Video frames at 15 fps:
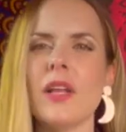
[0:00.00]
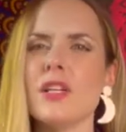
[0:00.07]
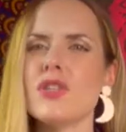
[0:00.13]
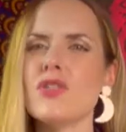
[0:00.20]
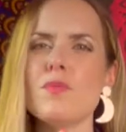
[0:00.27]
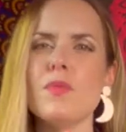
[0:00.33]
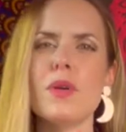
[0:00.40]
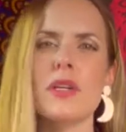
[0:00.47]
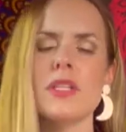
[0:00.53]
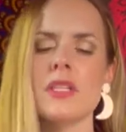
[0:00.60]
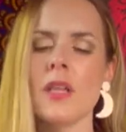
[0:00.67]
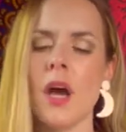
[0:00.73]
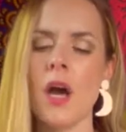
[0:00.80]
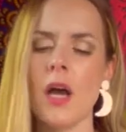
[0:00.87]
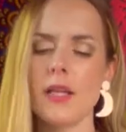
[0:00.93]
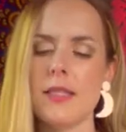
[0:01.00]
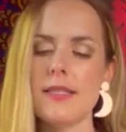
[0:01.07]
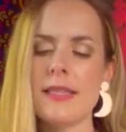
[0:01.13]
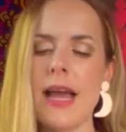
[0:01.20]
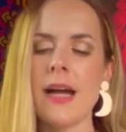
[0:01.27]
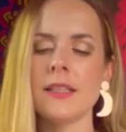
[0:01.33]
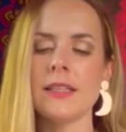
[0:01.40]
Like Jupiter is not
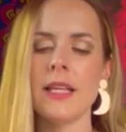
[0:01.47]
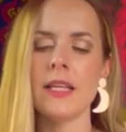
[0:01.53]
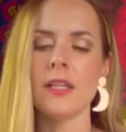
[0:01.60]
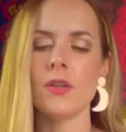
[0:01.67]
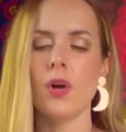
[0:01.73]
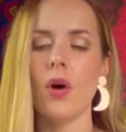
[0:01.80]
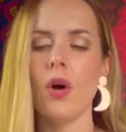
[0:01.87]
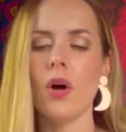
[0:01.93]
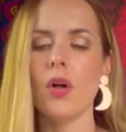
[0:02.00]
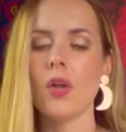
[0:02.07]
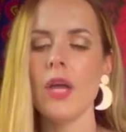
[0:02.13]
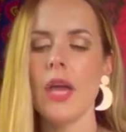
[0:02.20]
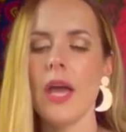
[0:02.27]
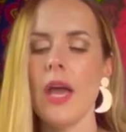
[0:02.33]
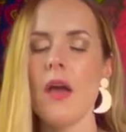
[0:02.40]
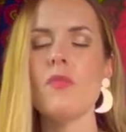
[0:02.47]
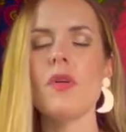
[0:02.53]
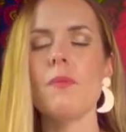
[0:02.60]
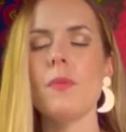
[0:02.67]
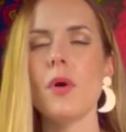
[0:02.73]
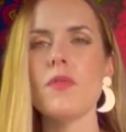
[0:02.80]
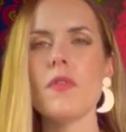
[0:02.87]
stagnated at all. And
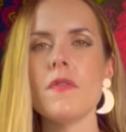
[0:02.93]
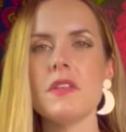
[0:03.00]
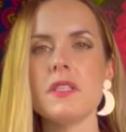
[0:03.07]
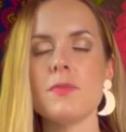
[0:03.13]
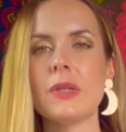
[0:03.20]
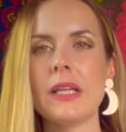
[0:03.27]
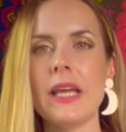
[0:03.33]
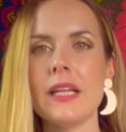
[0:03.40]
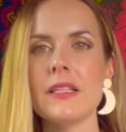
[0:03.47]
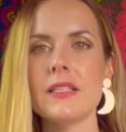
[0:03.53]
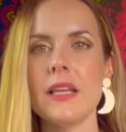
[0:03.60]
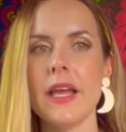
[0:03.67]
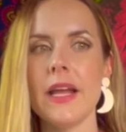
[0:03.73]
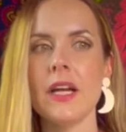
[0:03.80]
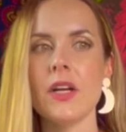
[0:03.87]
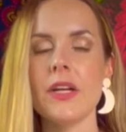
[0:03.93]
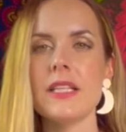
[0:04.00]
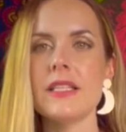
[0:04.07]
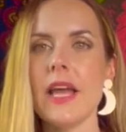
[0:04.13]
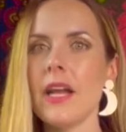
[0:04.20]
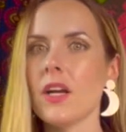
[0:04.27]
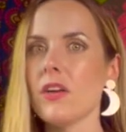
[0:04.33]
with both of these planets in
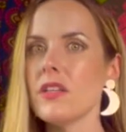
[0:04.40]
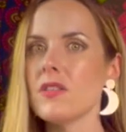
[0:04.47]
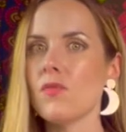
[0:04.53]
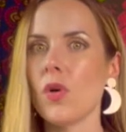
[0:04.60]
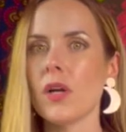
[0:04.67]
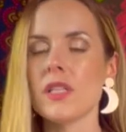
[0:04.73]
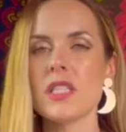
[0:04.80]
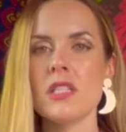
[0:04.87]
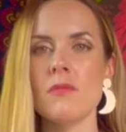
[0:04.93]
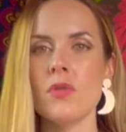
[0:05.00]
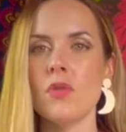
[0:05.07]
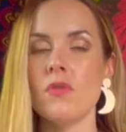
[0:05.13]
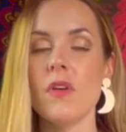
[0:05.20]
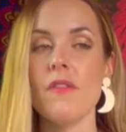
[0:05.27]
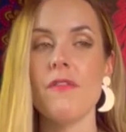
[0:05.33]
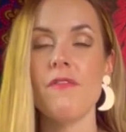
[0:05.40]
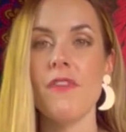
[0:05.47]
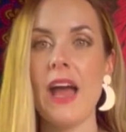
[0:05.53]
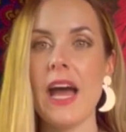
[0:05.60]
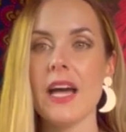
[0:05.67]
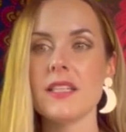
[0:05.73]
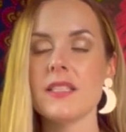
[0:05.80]
Aries, Aries wants to move
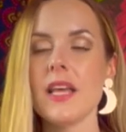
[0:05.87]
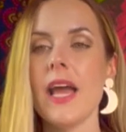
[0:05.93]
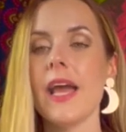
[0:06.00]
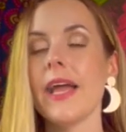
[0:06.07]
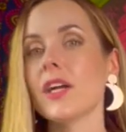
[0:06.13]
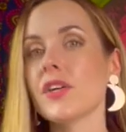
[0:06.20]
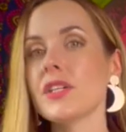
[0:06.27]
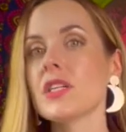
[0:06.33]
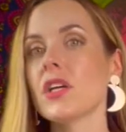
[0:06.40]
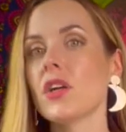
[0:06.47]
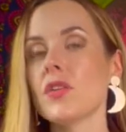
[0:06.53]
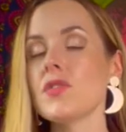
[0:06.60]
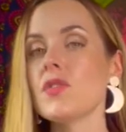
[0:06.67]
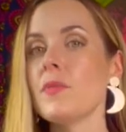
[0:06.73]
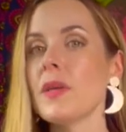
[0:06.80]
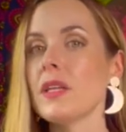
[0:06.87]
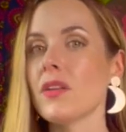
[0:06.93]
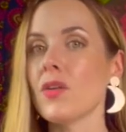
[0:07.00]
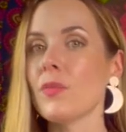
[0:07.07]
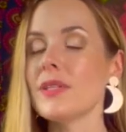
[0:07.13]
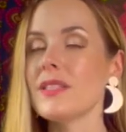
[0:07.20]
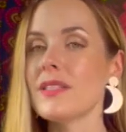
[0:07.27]
fast. Aries can also be a
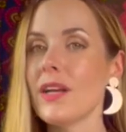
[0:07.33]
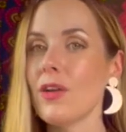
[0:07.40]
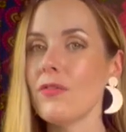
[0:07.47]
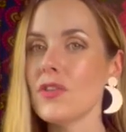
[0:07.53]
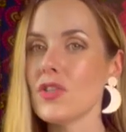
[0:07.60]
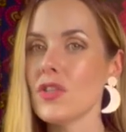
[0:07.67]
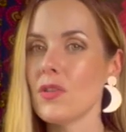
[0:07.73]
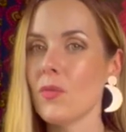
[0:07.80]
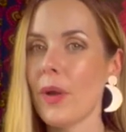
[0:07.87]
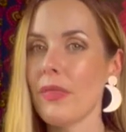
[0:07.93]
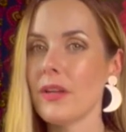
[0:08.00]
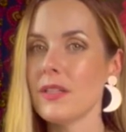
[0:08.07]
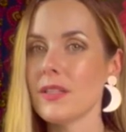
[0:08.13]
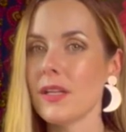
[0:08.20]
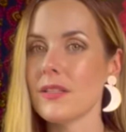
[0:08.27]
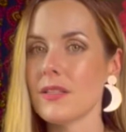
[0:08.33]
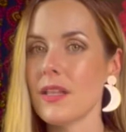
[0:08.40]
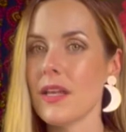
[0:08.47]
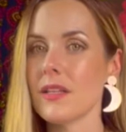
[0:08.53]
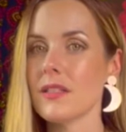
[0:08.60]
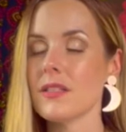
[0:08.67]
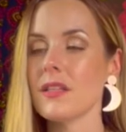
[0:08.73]
little bit selfish in the way that it does
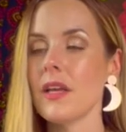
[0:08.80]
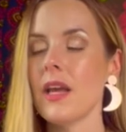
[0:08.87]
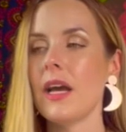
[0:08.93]
things.